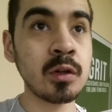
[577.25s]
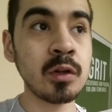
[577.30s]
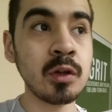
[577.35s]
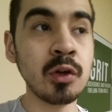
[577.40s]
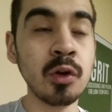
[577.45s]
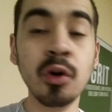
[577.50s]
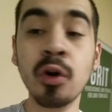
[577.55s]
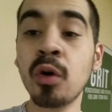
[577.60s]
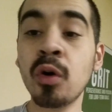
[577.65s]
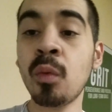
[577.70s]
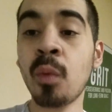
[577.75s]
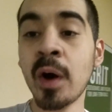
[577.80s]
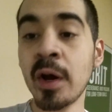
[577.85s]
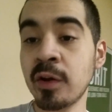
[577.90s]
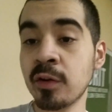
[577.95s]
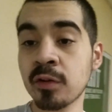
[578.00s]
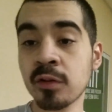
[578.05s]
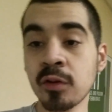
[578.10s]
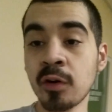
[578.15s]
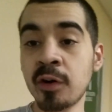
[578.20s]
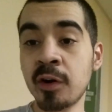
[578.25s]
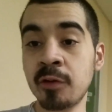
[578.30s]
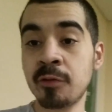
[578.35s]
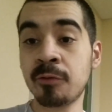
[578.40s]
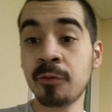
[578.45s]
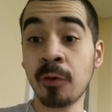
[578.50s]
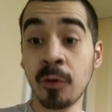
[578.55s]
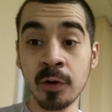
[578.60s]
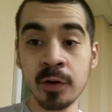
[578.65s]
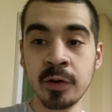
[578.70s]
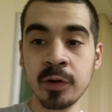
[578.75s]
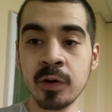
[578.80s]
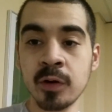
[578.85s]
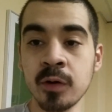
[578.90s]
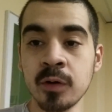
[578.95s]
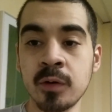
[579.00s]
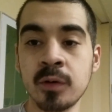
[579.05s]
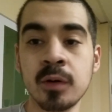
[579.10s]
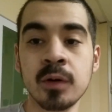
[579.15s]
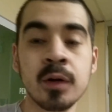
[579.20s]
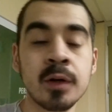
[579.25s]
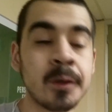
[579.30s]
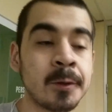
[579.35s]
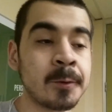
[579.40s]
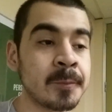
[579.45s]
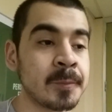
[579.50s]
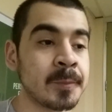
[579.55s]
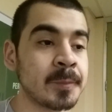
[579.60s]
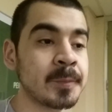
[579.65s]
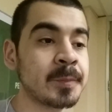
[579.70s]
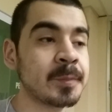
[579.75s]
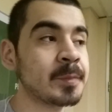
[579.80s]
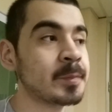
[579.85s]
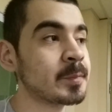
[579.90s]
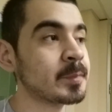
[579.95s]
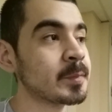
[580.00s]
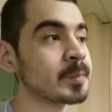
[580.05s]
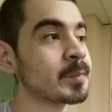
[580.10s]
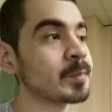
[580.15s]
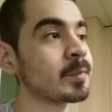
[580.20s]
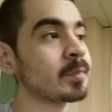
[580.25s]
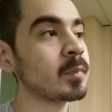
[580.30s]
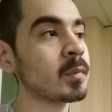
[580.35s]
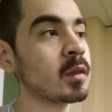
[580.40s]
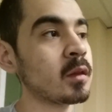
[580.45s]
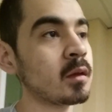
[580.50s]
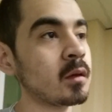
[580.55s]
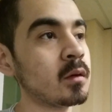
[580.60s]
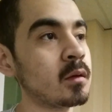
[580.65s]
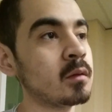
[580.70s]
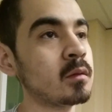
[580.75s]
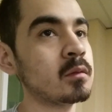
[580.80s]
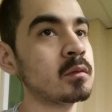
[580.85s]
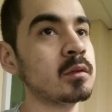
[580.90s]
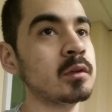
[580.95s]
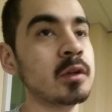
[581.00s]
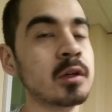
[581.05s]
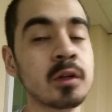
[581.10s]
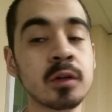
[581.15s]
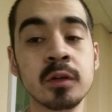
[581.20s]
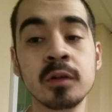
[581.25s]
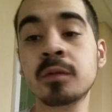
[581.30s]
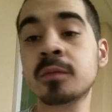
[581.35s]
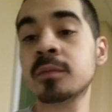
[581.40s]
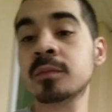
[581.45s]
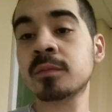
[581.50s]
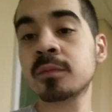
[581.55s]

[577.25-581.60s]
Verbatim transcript: you know why you started for, you know. Um you know,